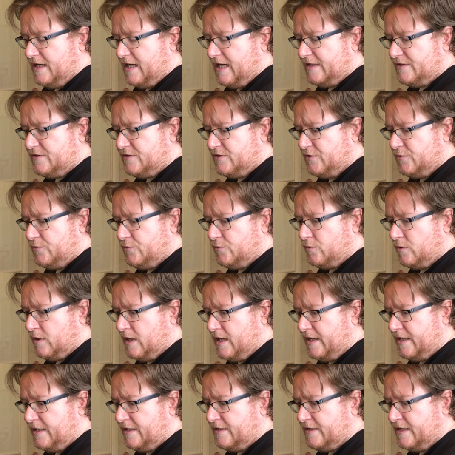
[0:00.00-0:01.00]
I do
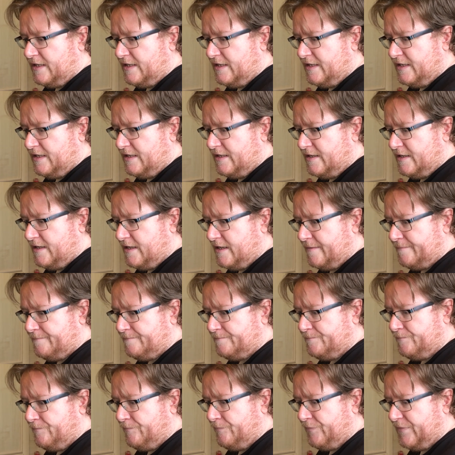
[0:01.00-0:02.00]
like
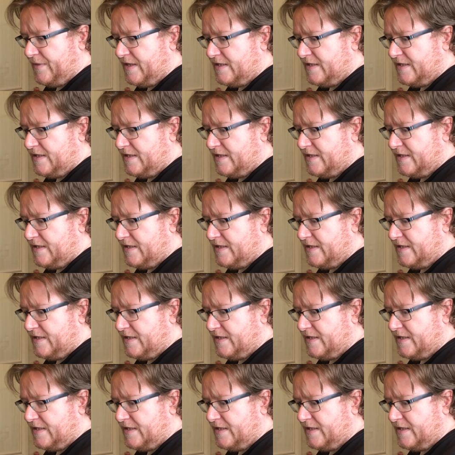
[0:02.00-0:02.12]
the